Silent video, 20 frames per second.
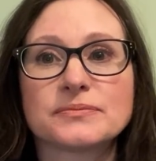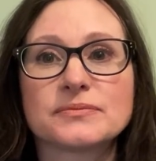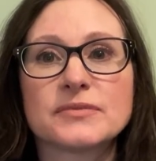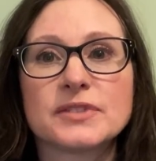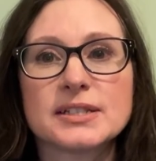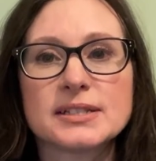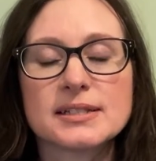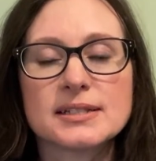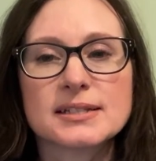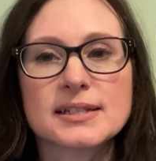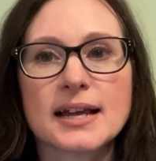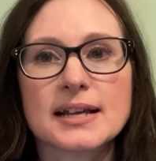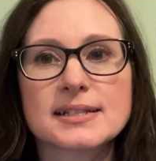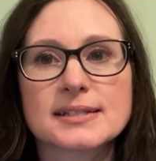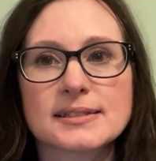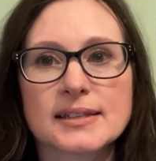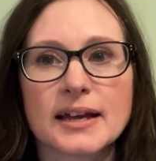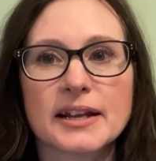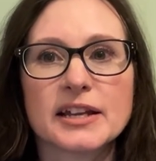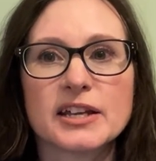This is our
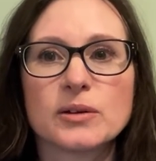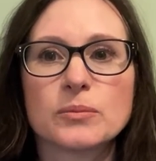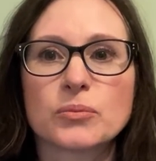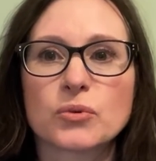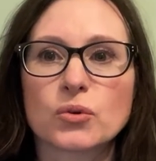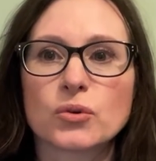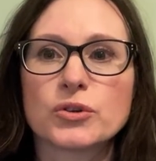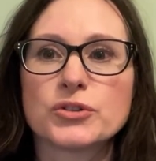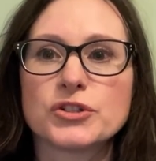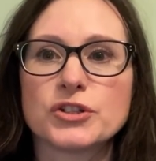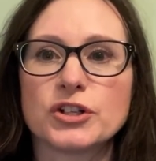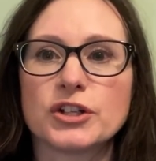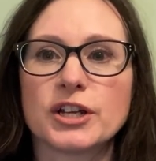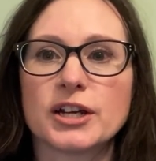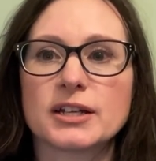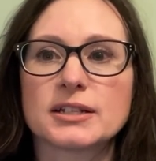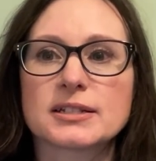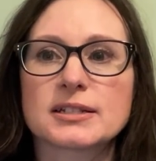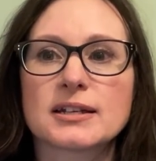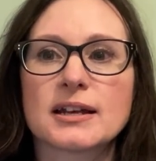study abroad
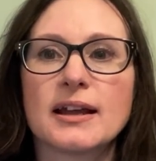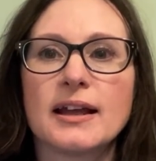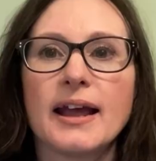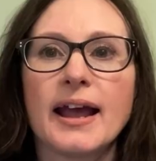unit,